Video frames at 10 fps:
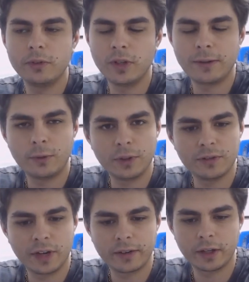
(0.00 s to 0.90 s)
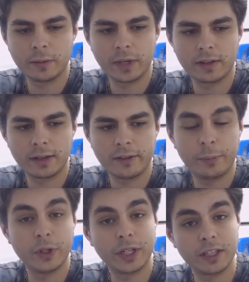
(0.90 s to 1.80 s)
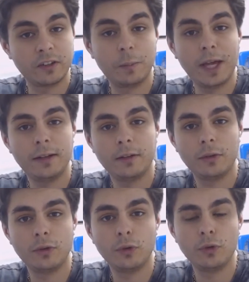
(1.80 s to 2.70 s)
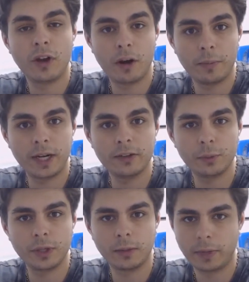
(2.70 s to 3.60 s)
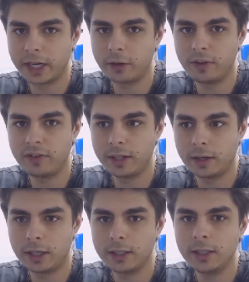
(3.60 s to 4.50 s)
so you have 25 gigabytes left, but you can expand it to 2 terabytes with a micro SD card.